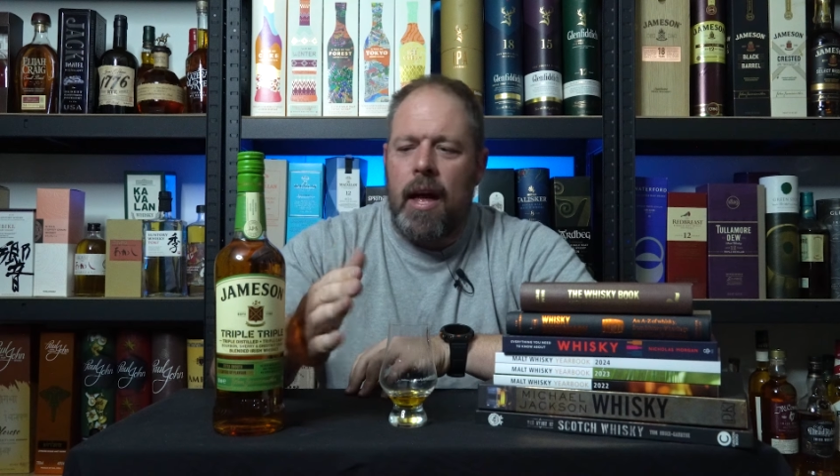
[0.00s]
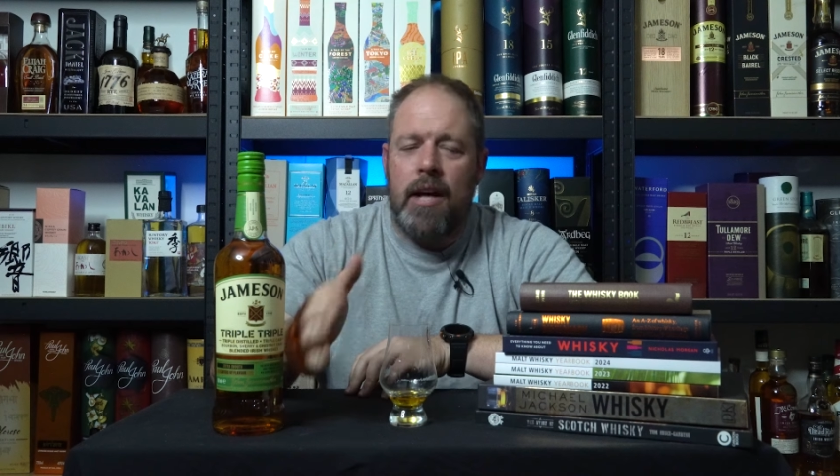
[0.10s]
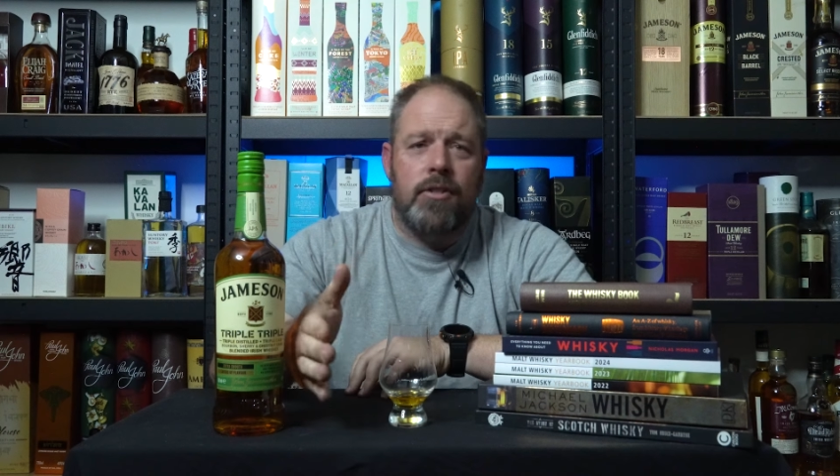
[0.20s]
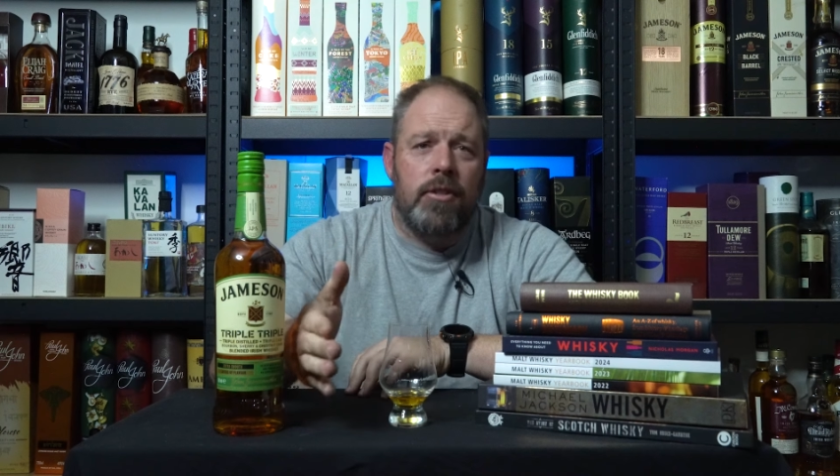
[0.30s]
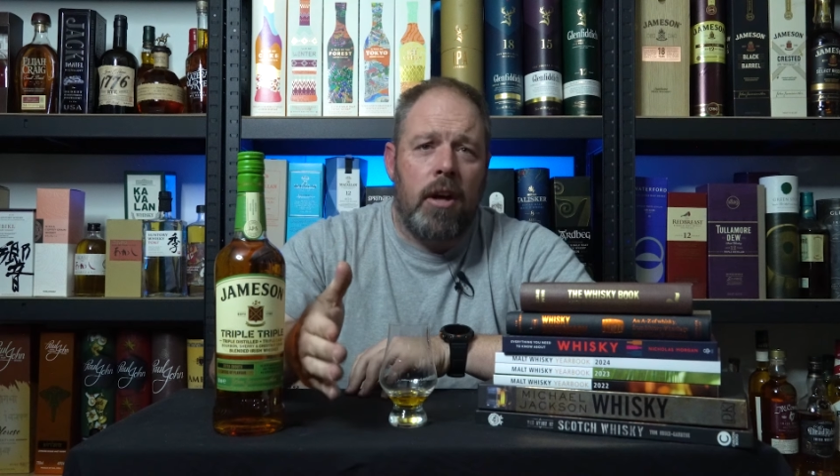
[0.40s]

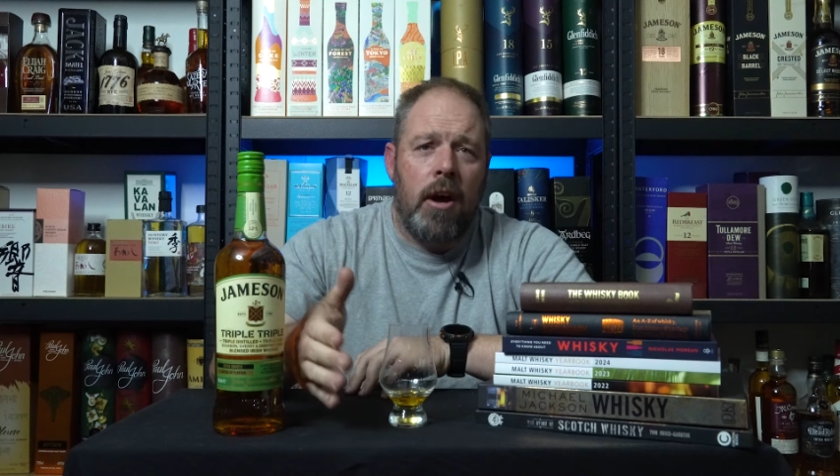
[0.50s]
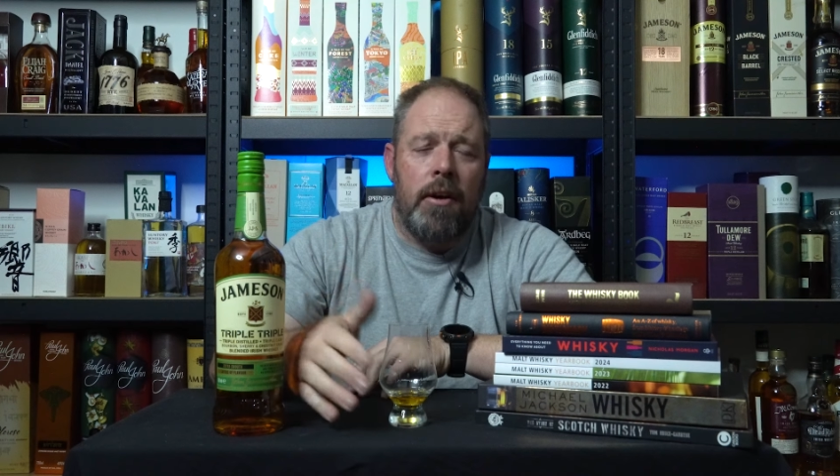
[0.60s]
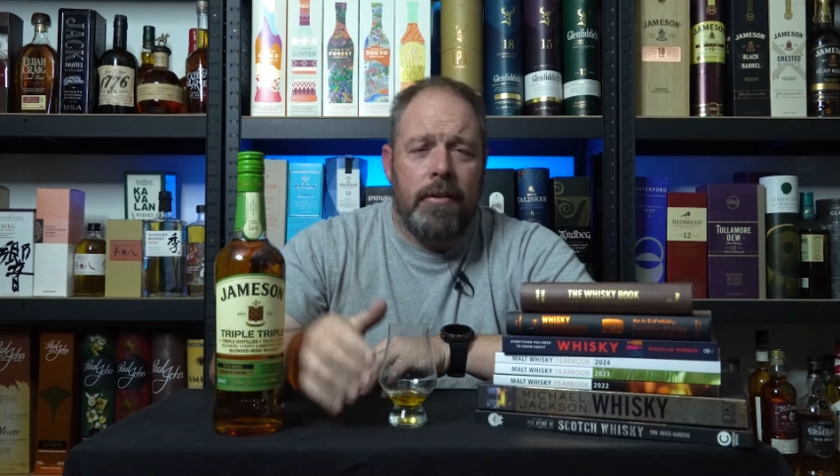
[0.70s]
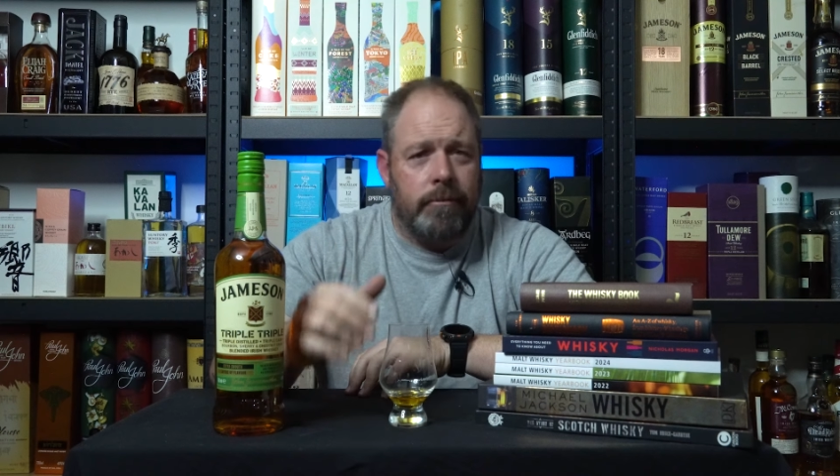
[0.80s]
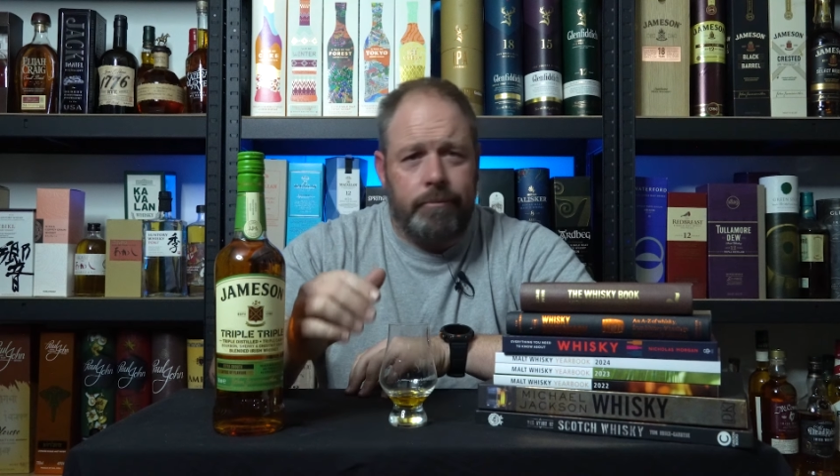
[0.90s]
As you
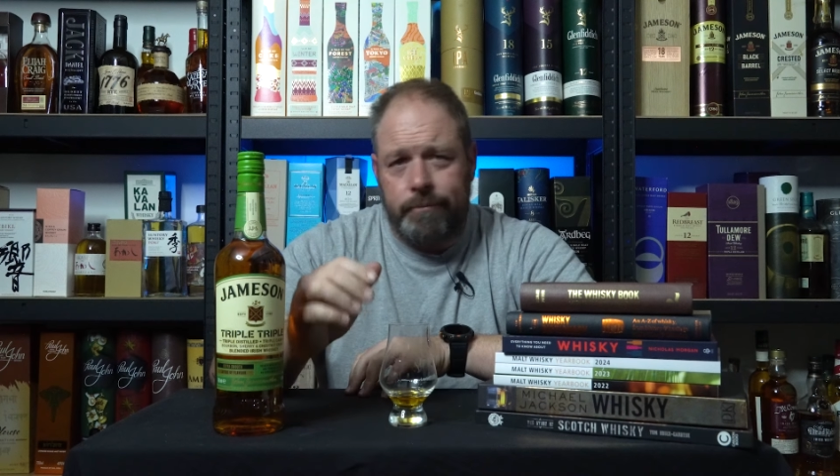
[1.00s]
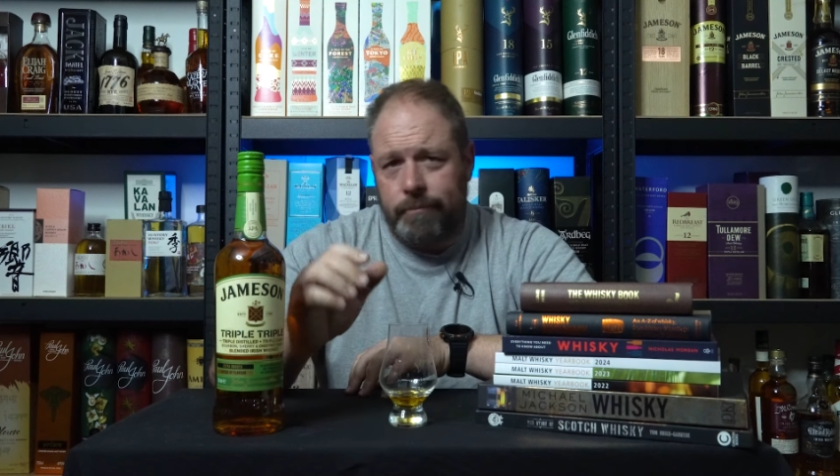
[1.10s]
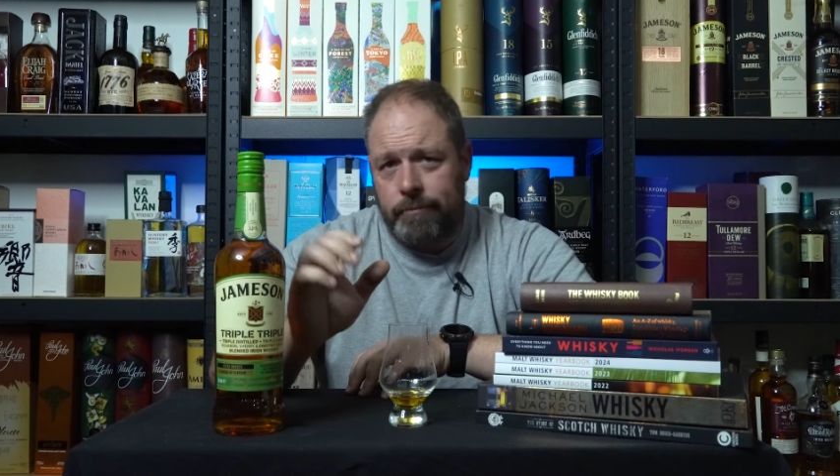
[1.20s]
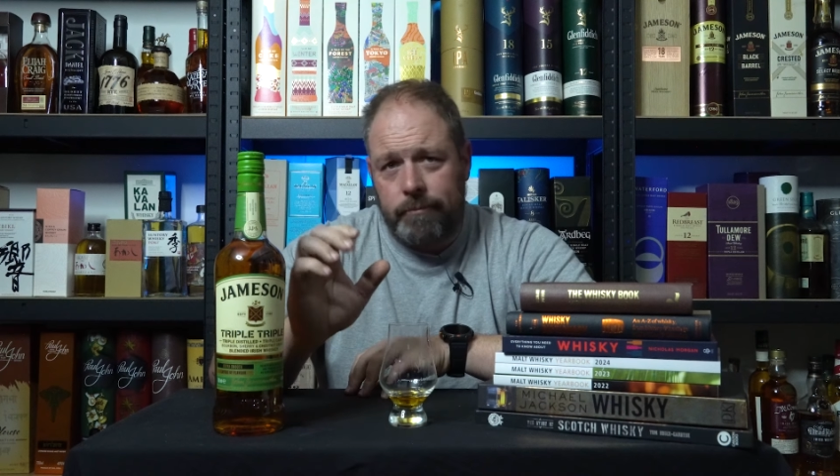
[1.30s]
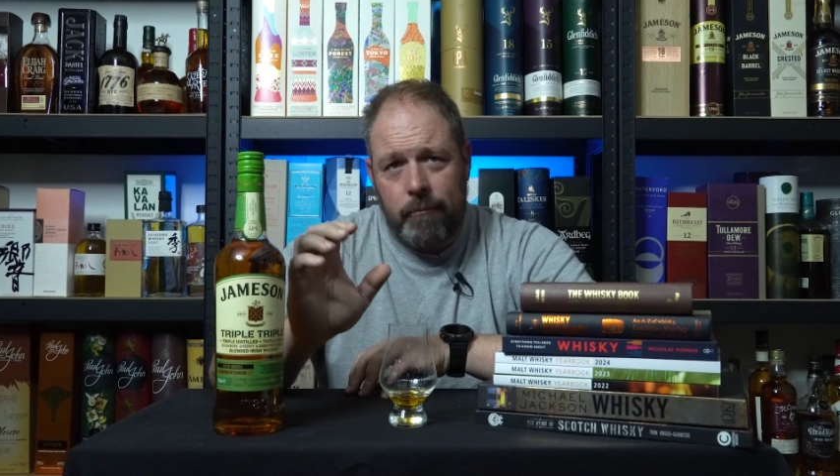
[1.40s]
know,
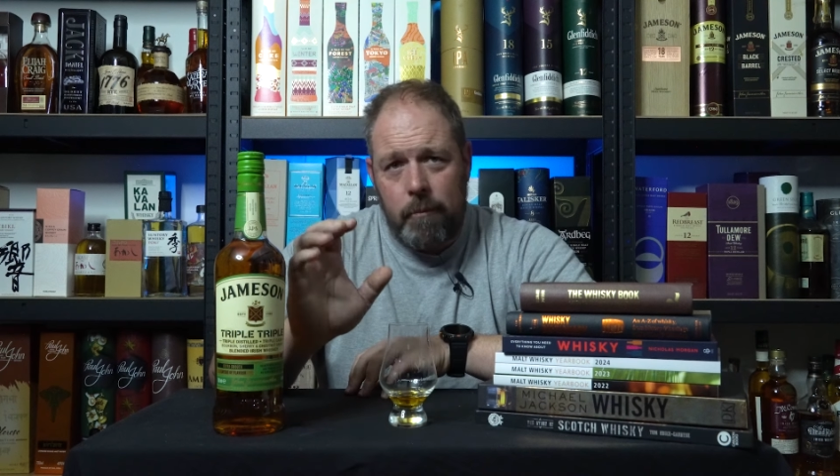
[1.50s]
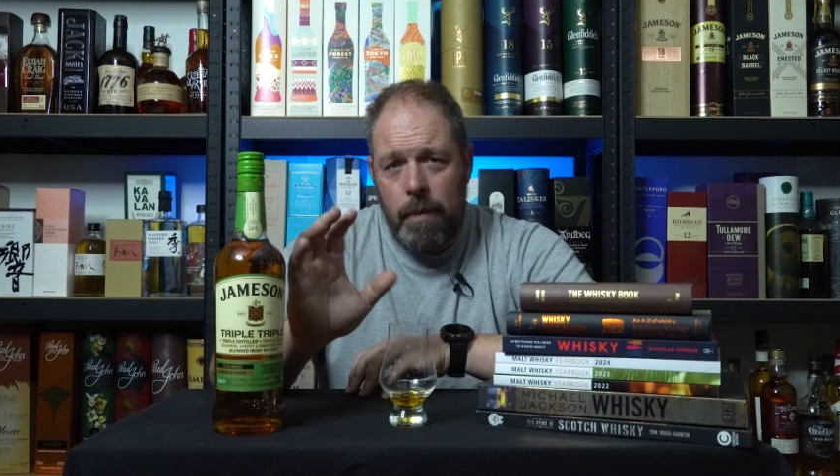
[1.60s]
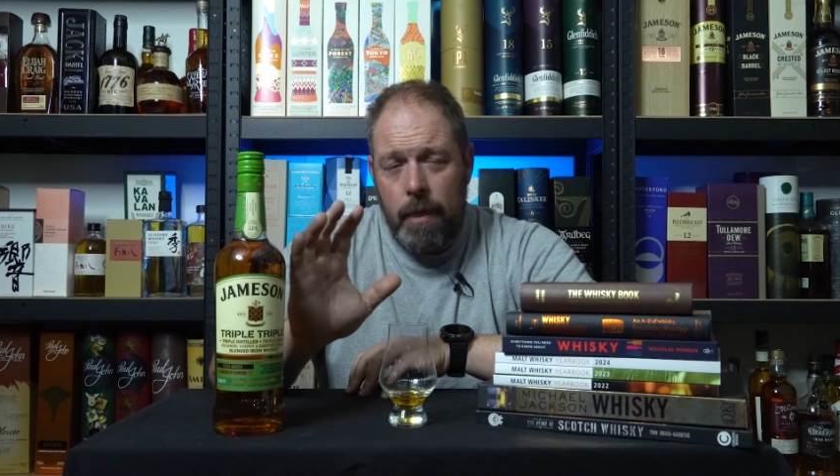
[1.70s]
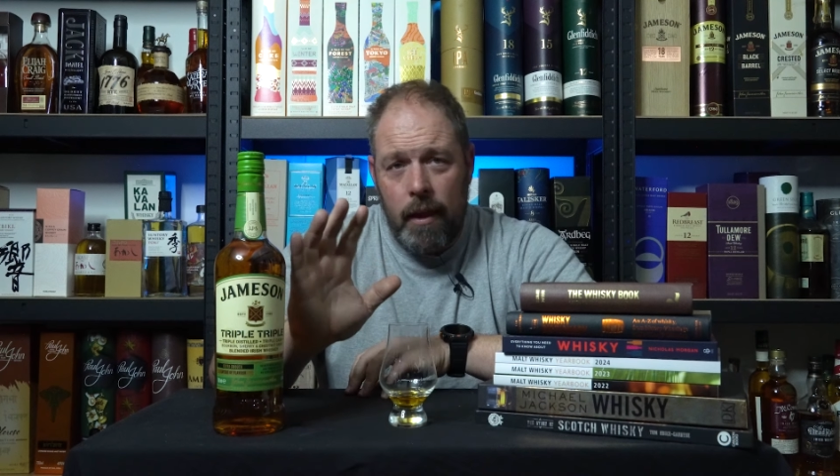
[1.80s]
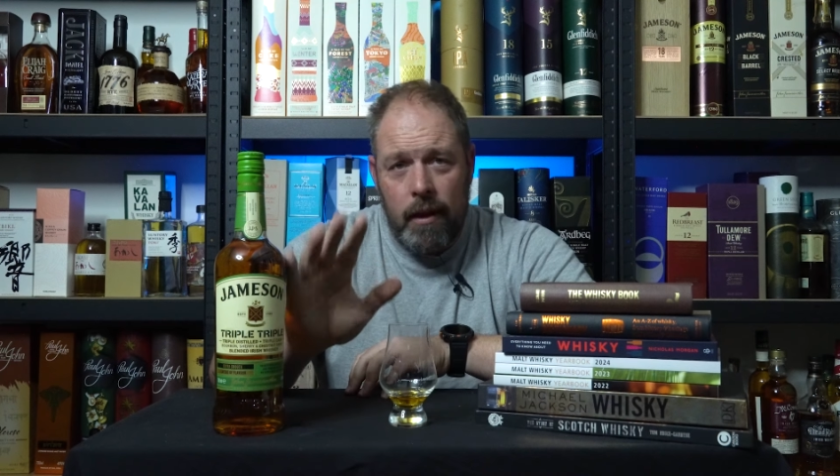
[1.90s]

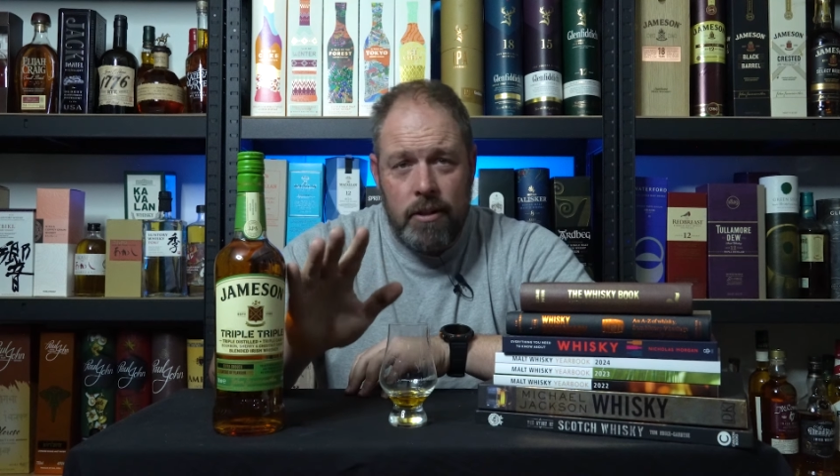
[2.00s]
it